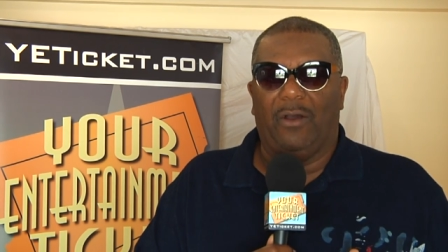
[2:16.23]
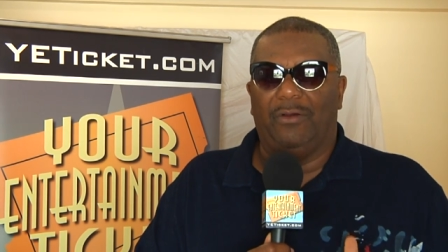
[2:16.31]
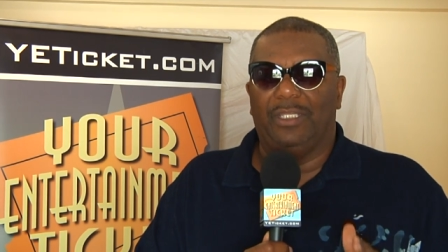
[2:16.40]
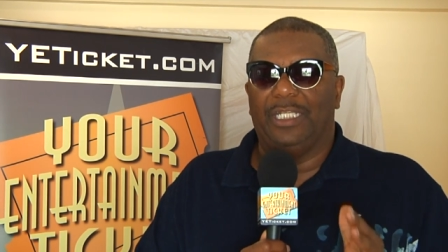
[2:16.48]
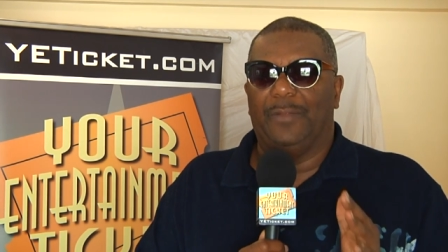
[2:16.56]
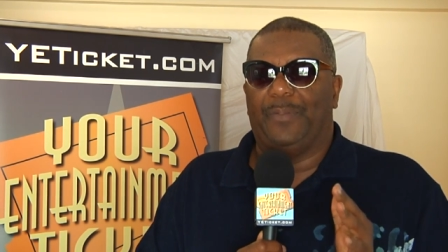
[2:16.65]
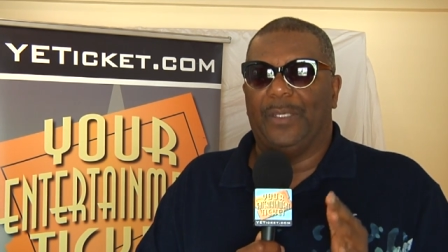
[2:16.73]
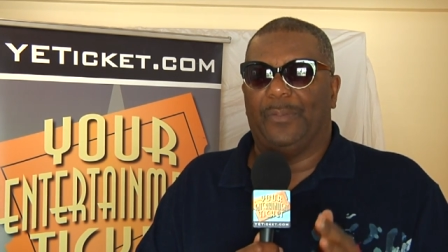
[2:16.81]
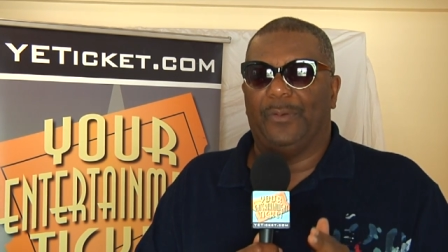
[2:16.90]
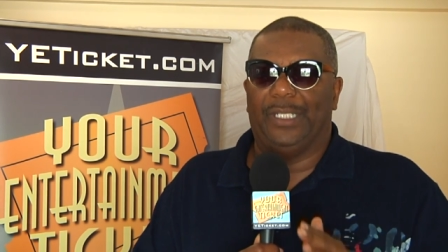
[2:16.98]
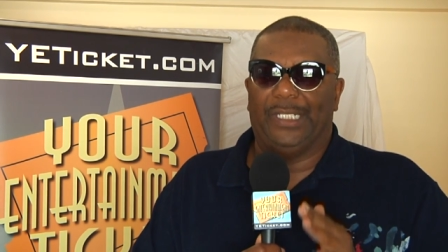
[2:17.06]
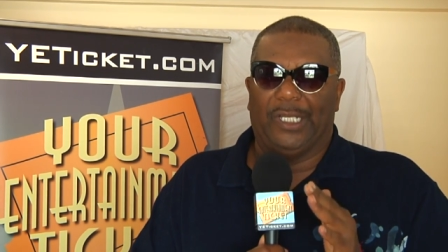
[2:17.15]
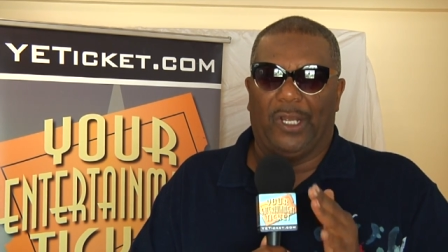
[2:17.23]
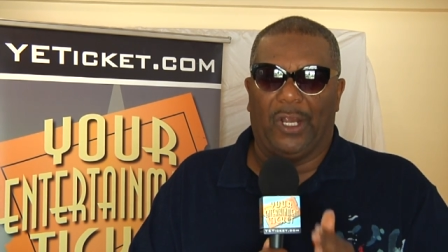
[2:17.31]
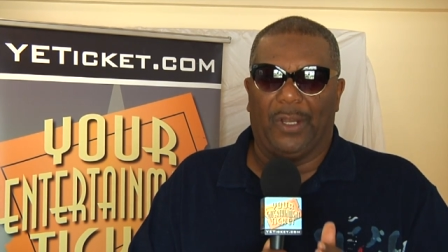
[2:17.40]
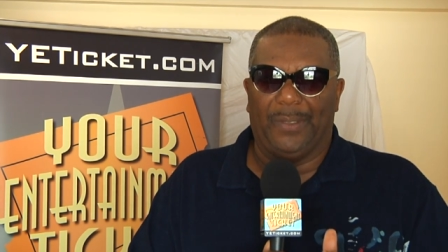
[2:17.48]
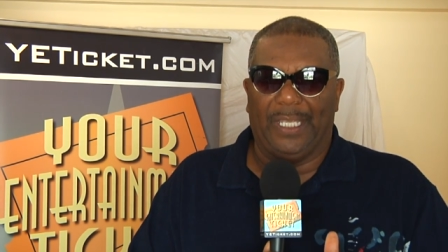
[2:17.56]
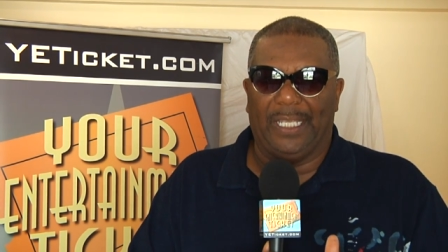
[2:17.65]
Only the people in the
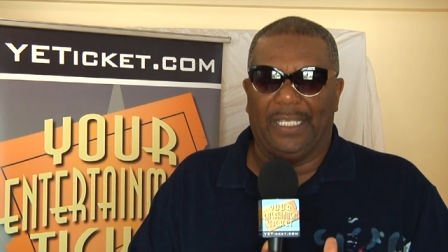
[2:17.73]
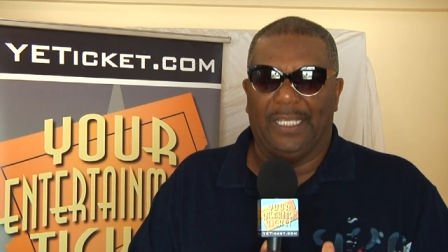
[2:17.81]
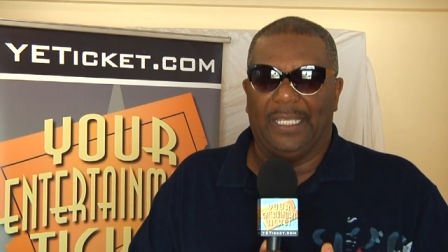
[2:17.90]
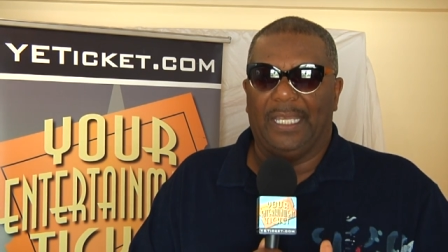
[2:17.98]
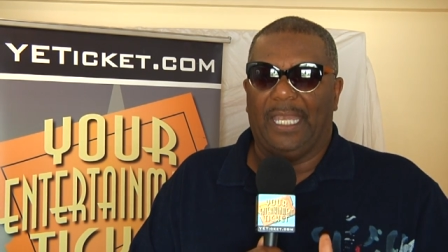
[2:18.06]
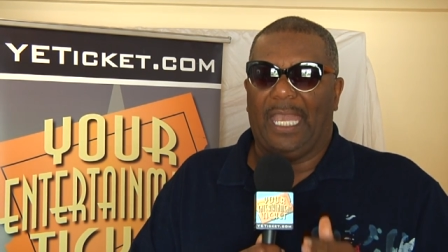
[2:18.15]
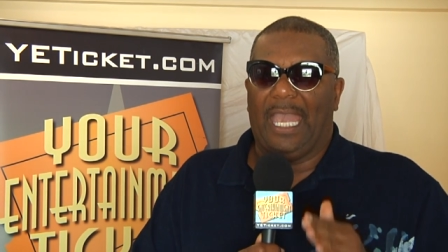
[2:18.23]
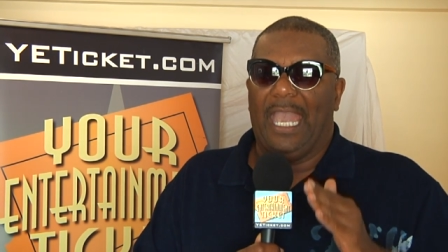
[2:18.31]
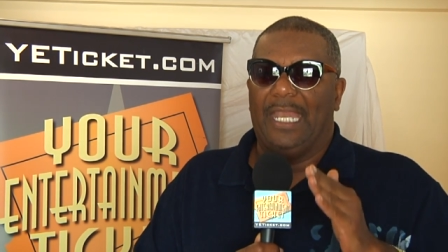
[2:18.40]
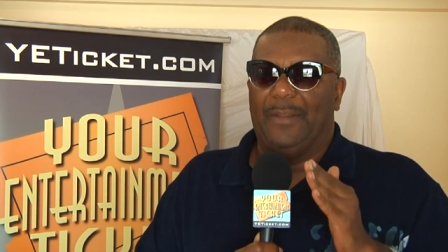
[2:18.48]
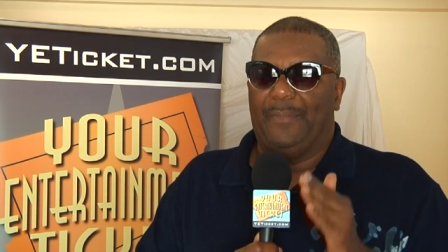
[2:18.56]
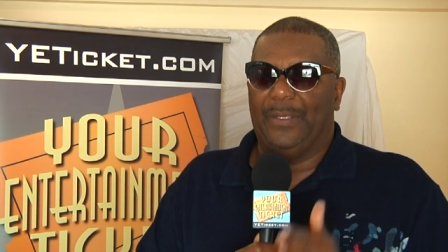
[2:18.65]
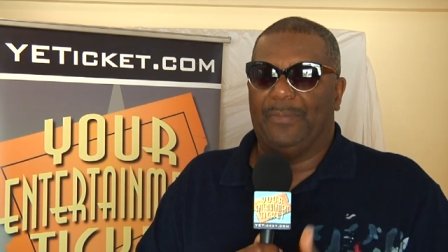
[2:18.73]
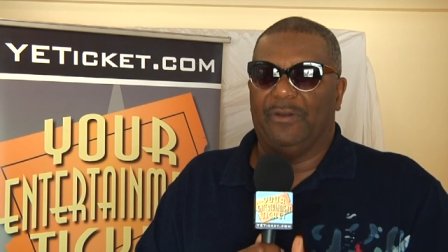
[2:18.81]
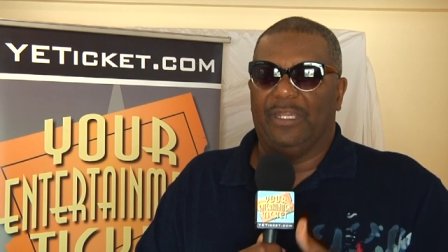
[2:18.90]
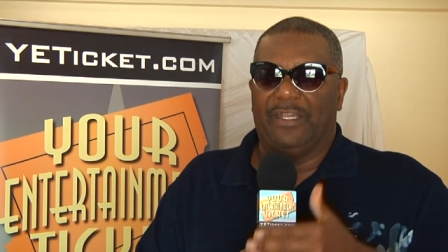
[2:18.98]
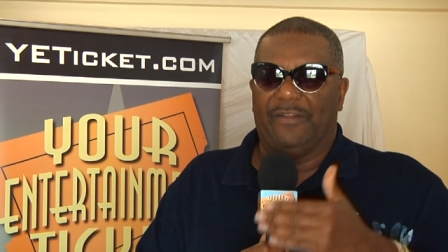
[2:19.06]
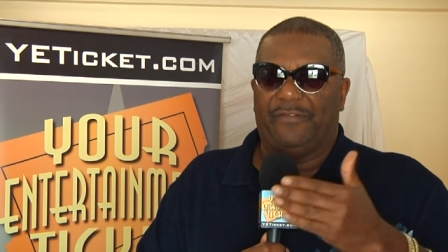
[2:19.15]
army and the people
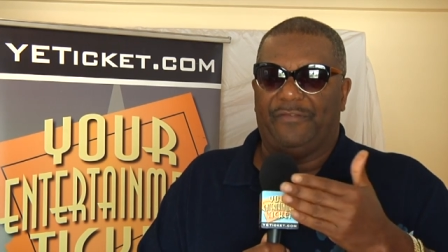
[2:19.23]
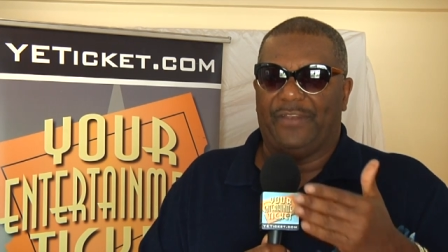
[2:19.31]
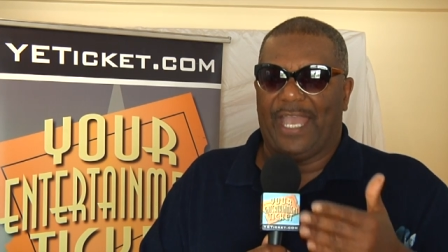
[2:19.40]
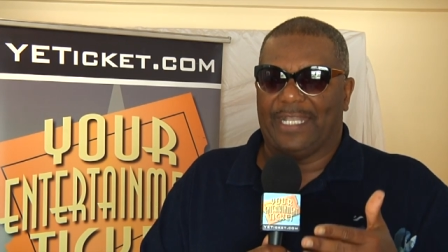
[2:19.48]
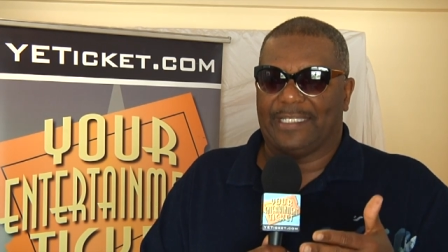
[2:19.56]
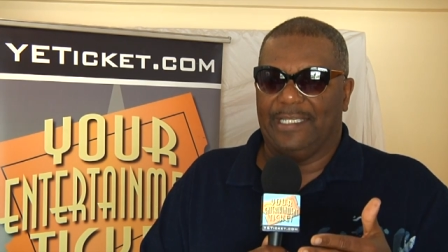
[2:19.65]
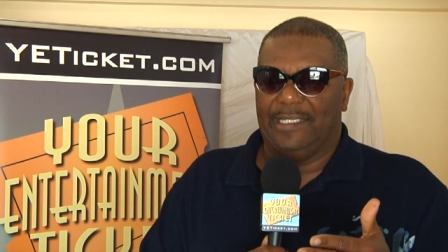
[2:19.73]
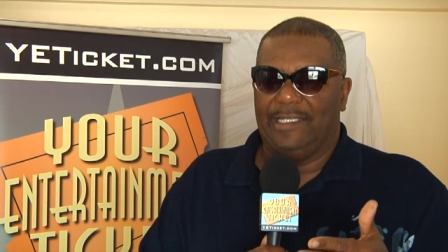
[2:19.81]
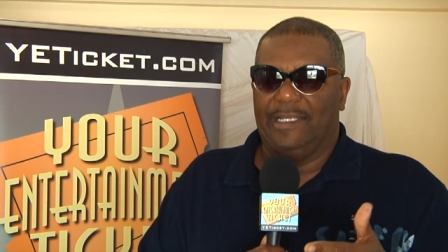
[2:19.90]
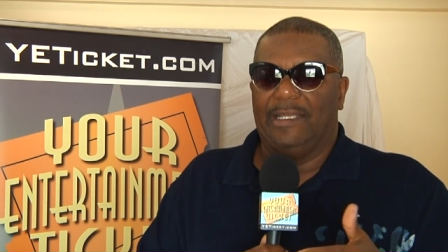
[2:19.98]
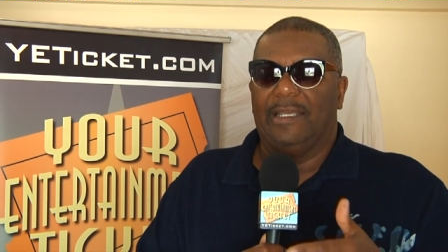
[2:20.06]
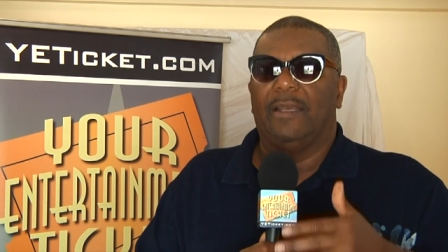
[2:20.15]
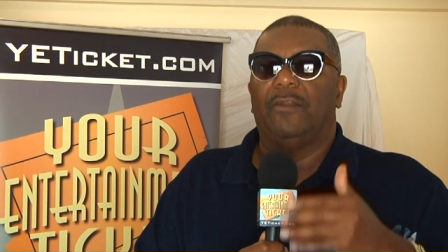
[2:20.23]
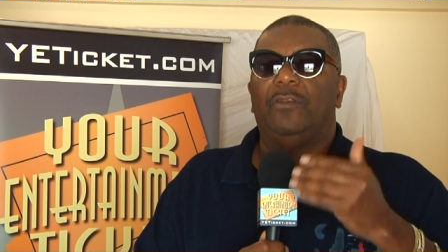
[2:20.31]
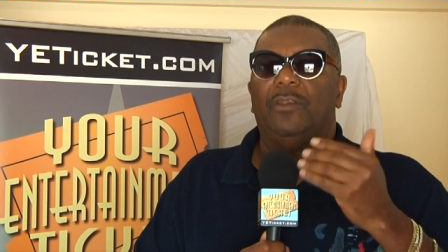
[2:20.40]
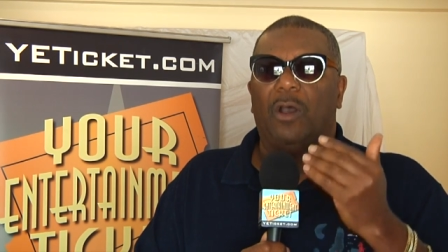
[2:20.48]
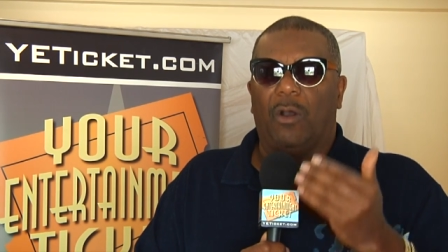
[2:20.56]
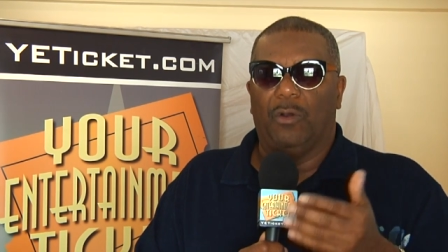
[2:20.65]
that are affected
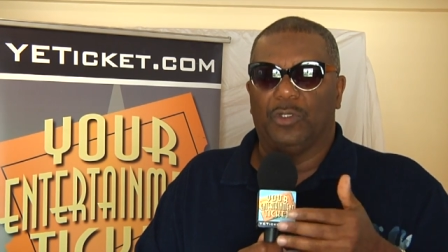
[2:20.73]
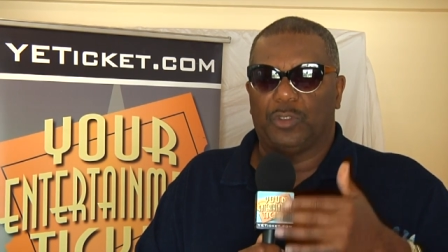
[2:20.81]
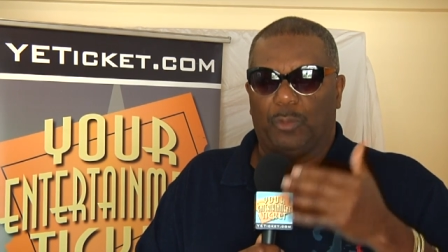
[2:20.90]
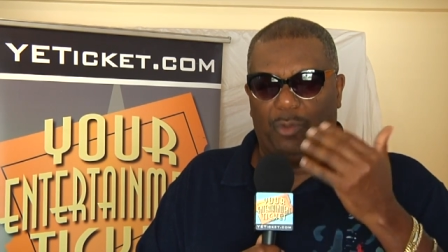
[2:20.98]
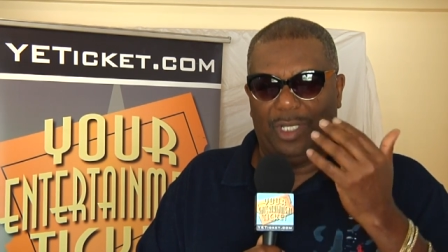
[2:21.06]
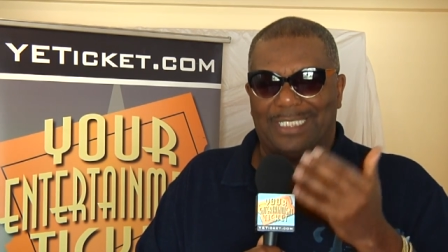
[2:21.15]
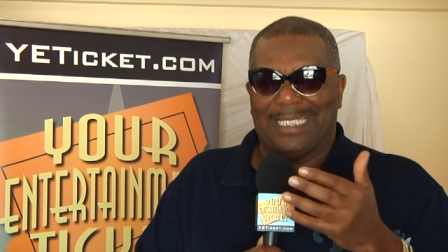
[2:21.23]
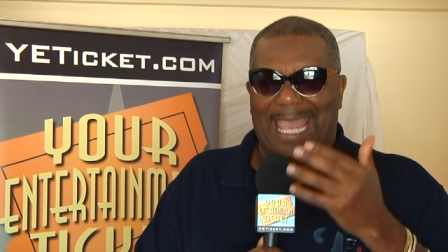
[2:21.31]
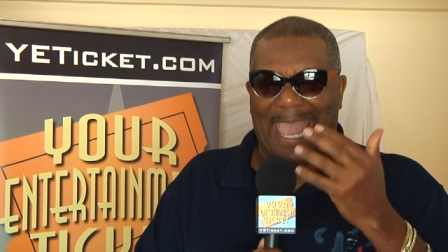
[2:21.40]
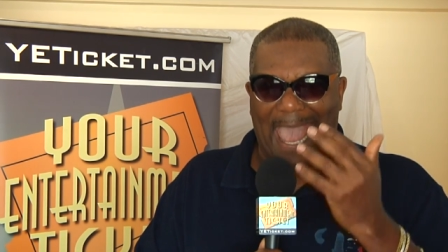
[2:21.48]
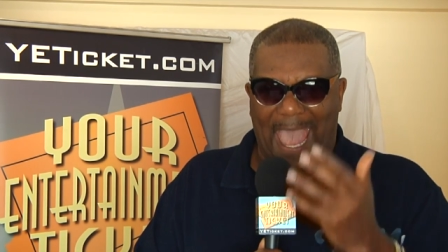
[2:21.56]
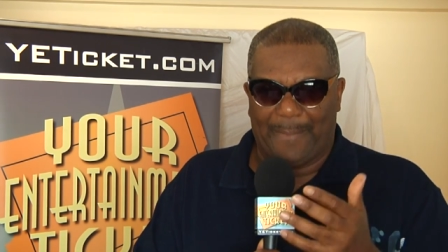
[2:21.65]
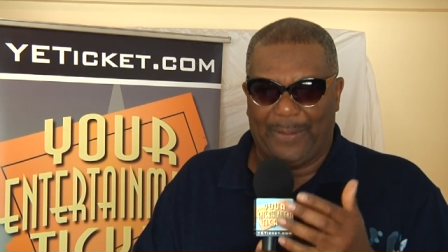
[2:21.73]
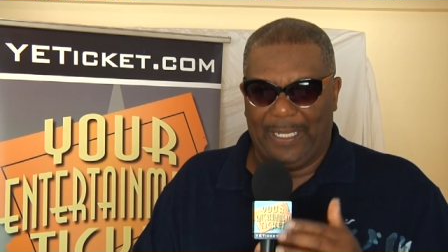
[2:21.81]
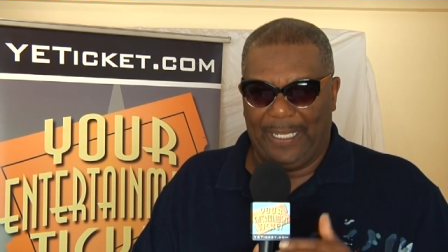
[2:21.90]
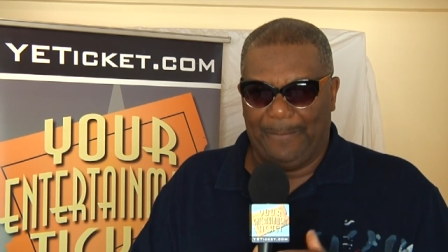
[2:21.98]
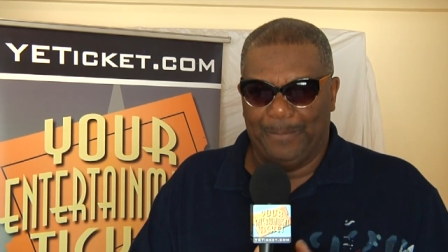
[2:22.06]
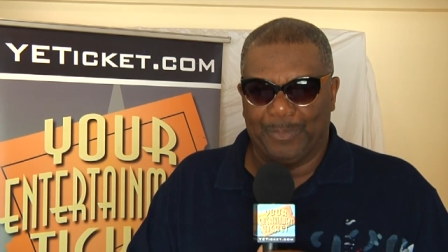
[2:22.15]
knows what's
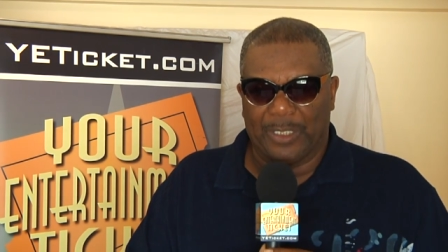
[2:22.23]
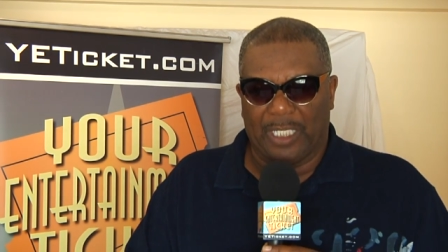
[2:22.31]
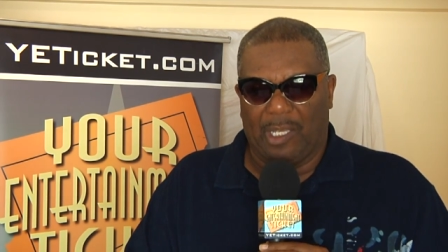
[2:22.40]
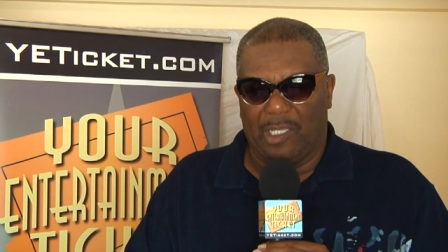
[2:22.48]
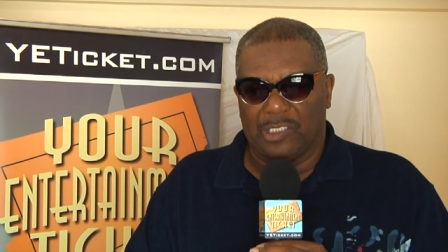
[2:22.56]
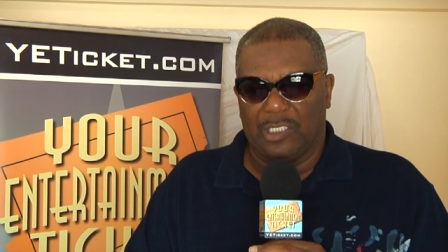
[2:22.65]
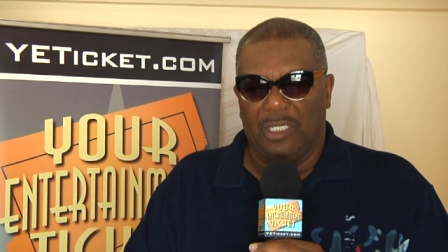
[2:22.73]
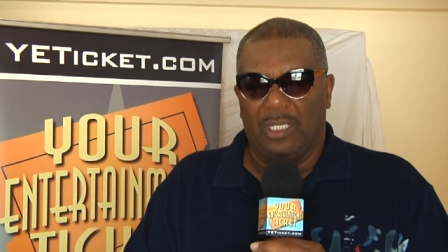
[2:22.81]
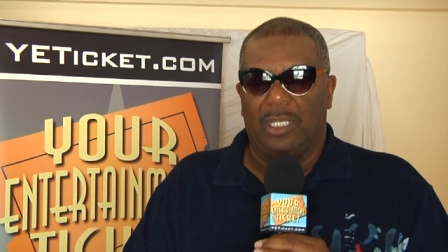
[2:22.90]
happening. Because